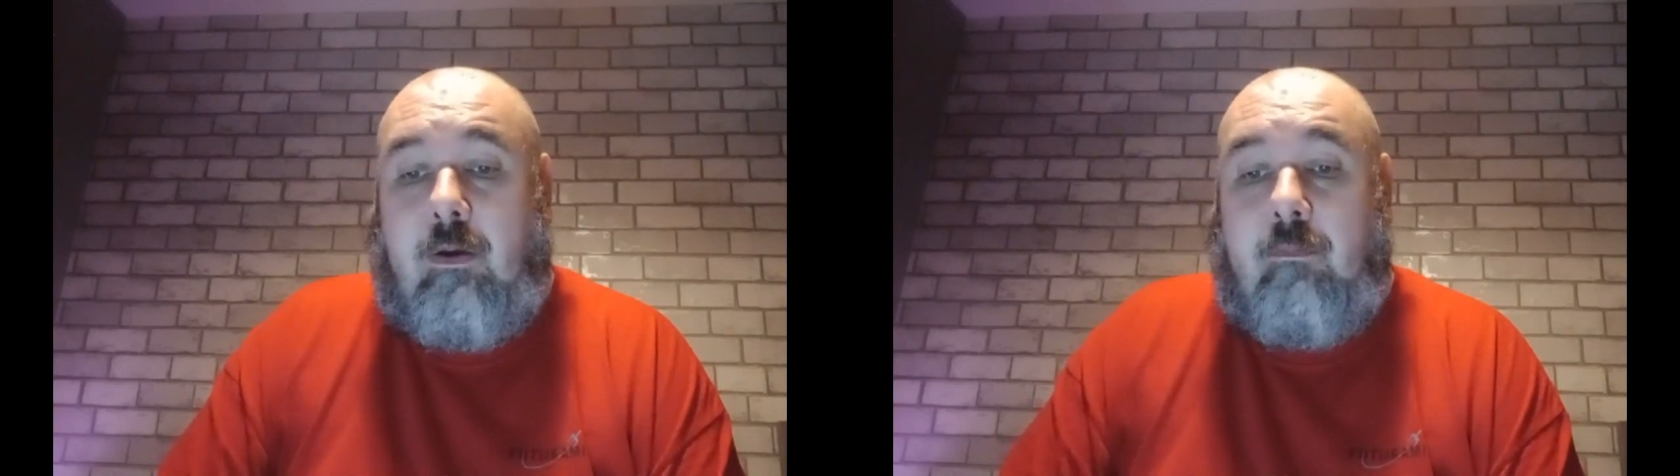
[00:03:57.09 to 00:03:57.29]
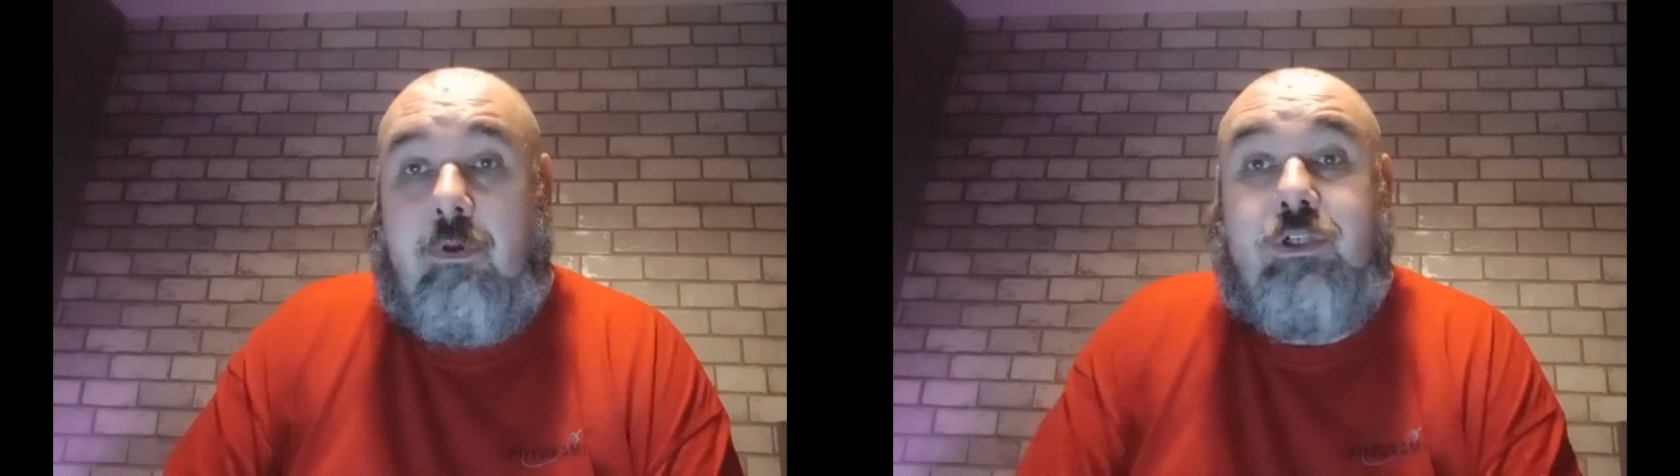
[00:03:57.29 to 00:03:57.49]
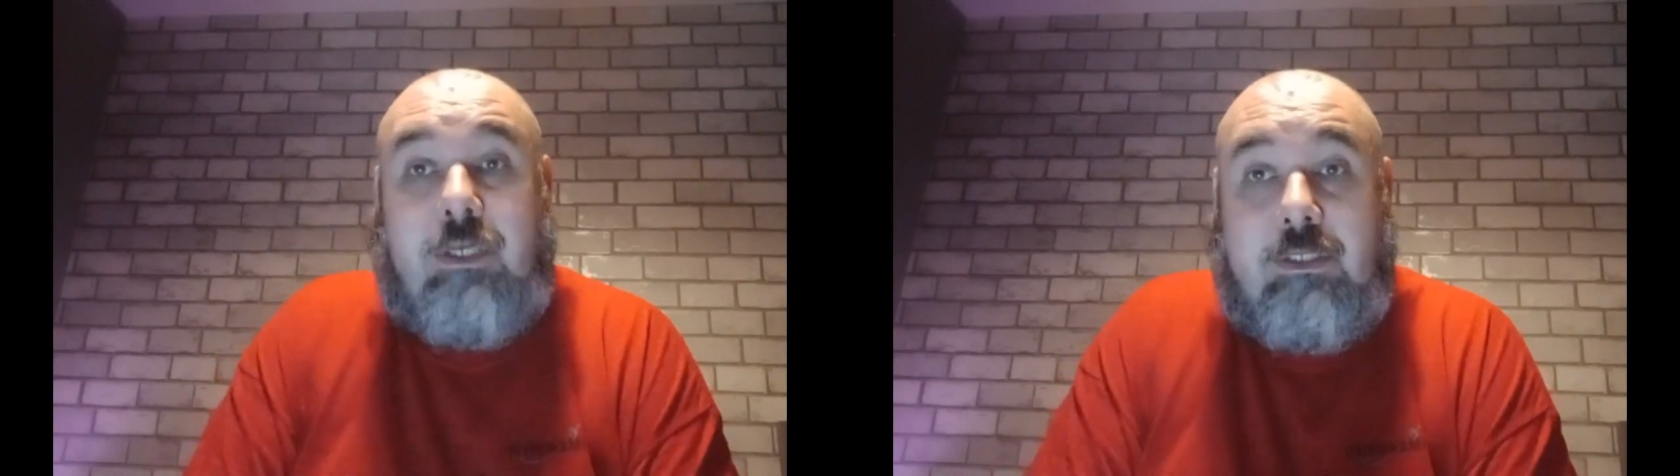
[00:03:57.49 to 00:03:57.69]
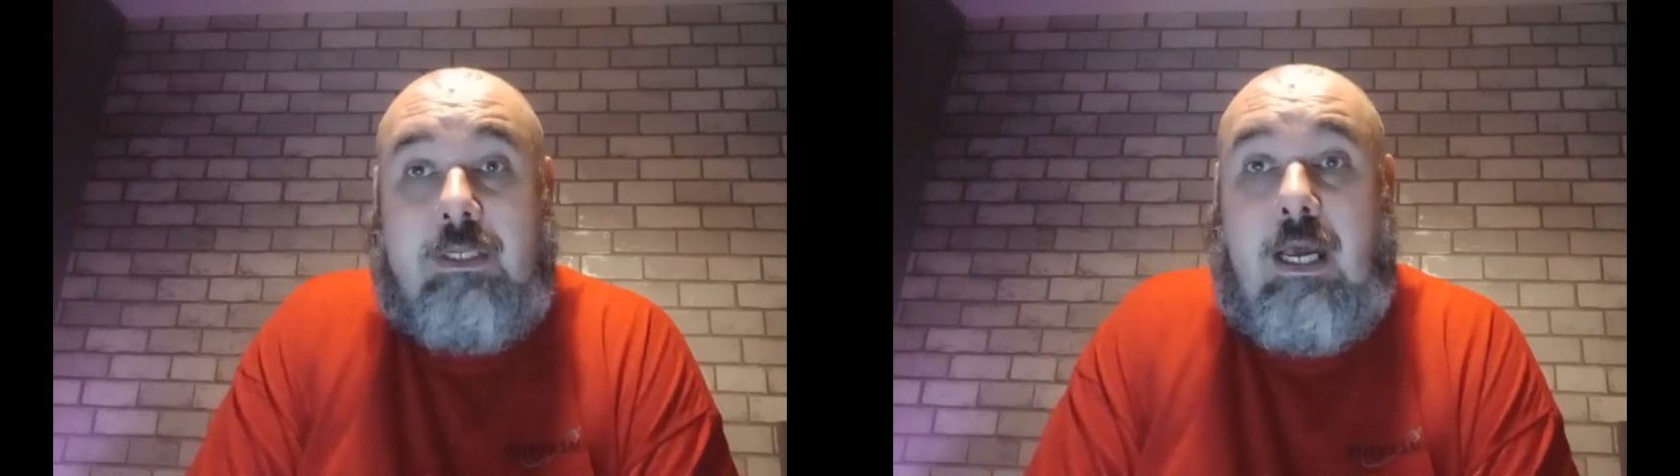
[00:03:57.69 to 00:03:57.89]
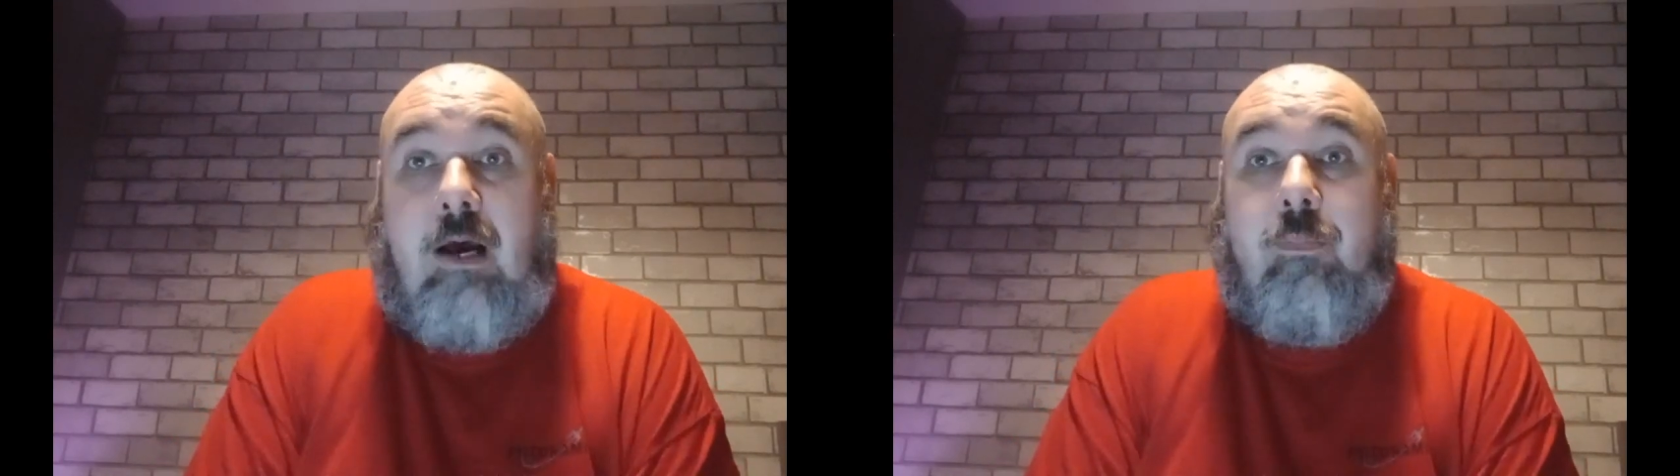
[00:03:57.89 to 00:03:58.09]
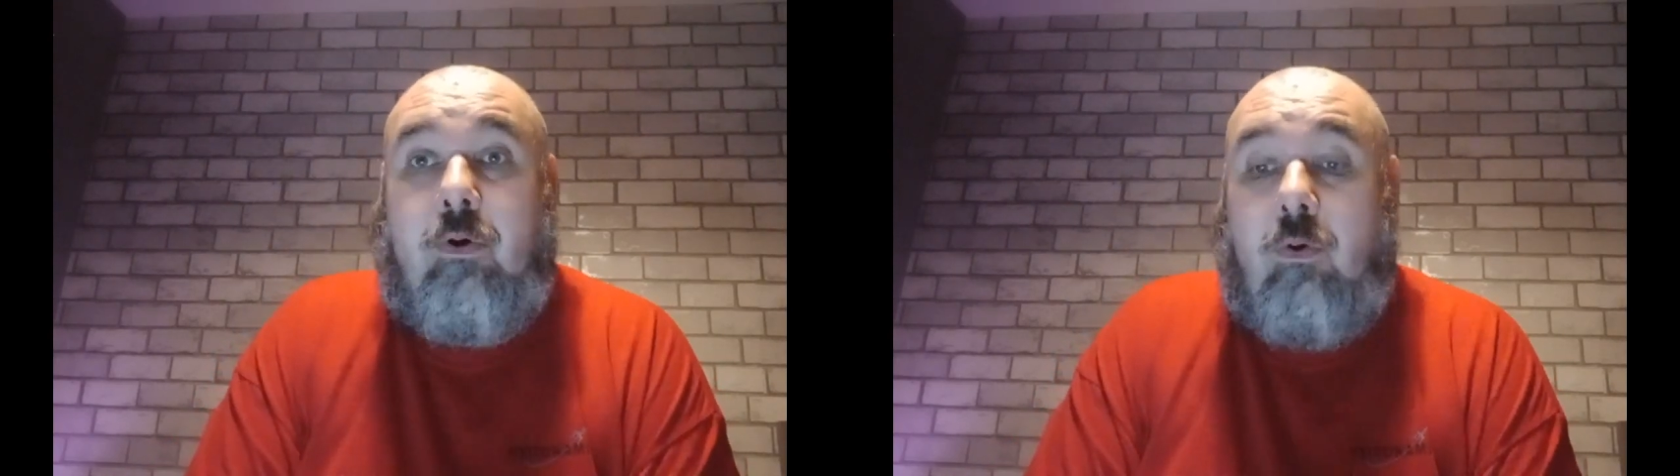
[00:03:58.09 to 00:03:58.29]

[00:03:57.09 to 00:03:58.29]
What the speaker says: she has set up her